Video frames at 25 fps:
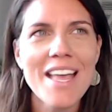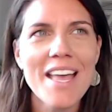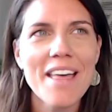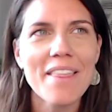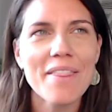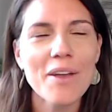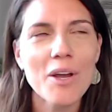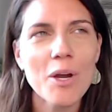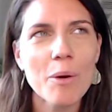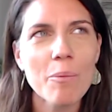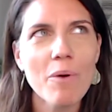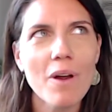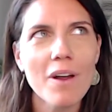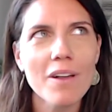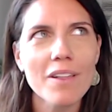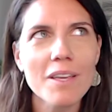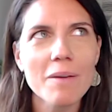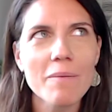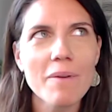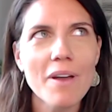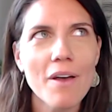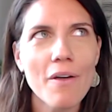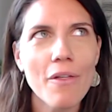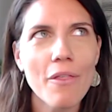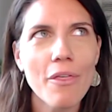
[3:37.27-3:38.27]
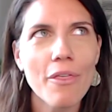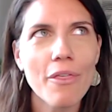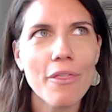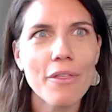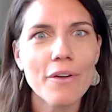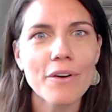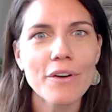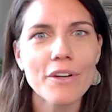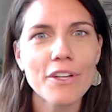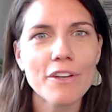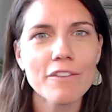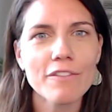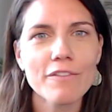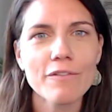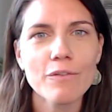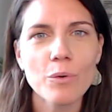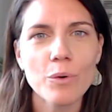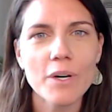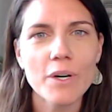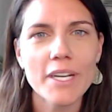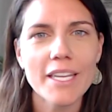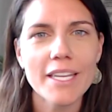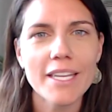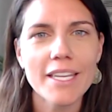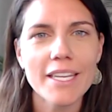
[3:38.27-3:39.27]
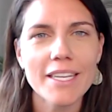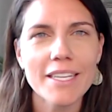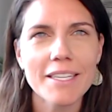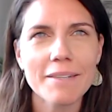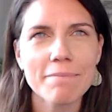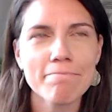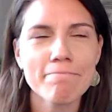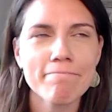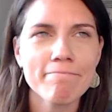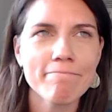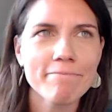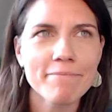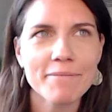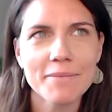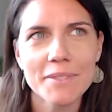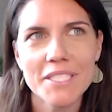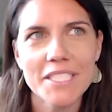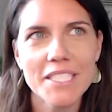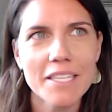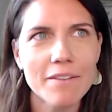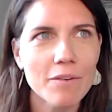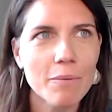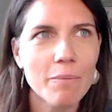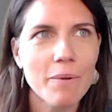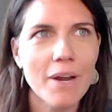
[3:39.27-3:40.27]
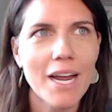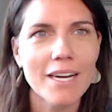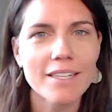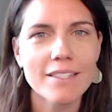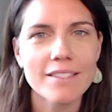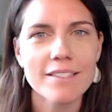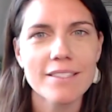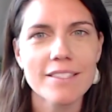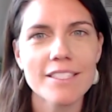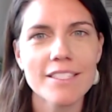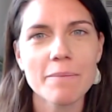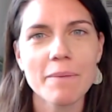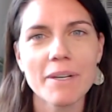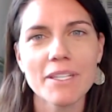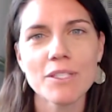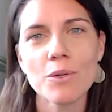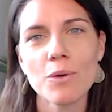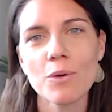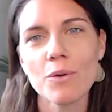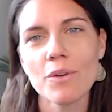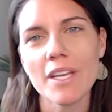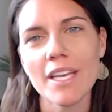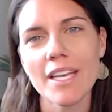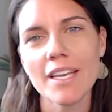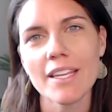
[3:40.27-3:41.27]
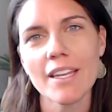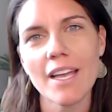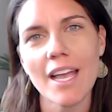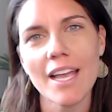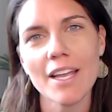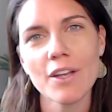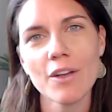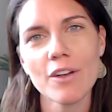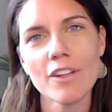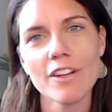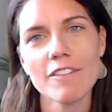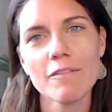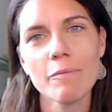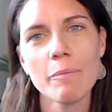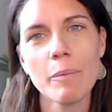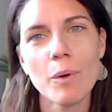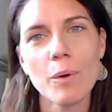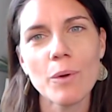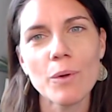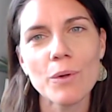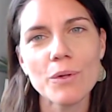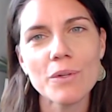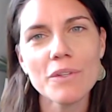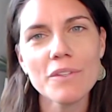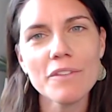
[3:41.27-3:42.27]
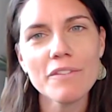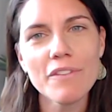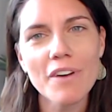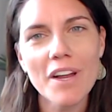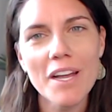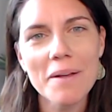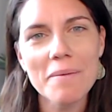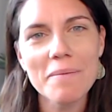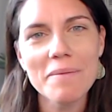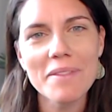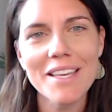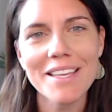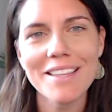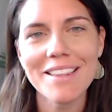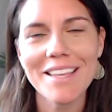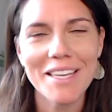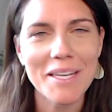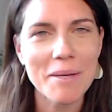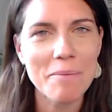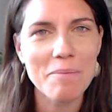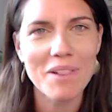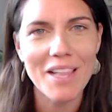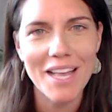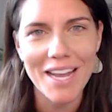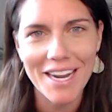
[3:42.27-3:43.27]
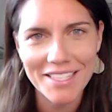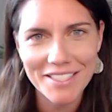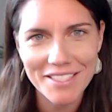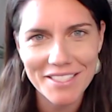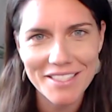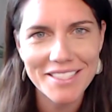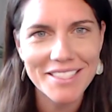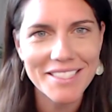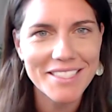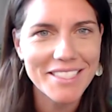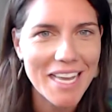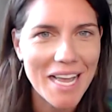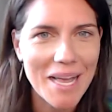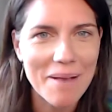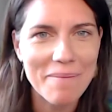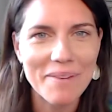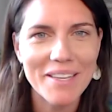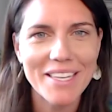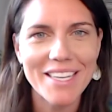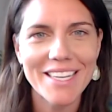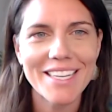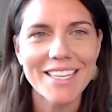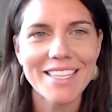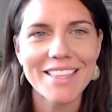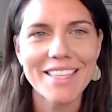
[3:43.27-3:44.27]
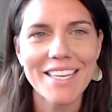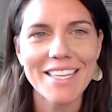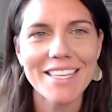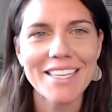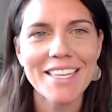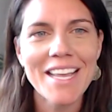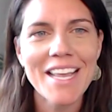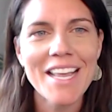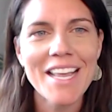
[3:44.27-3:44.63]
There are probably about 30 or 40 different practices in my toolkit I could have pulled from that apply to this topic and that,